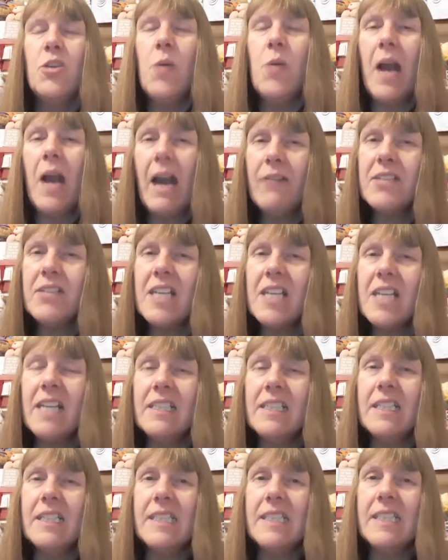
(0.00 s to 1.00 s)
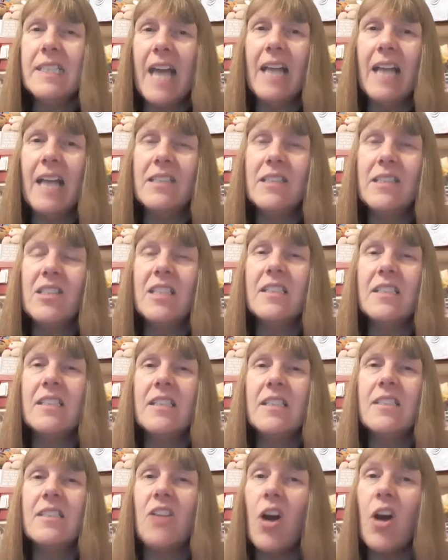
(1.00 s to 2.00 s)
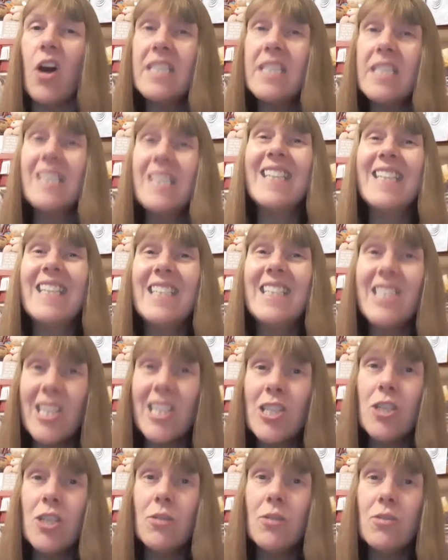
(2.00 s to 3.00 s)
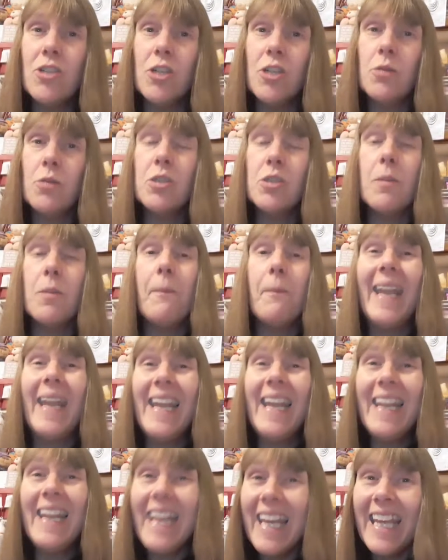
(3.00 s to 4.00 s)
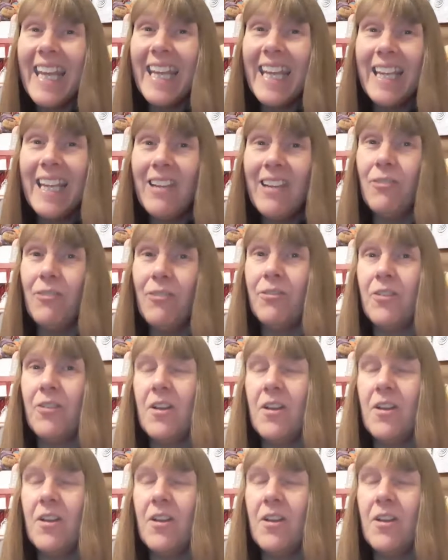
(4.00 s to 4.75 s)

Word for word: you have to understand that society has conditioned you to believe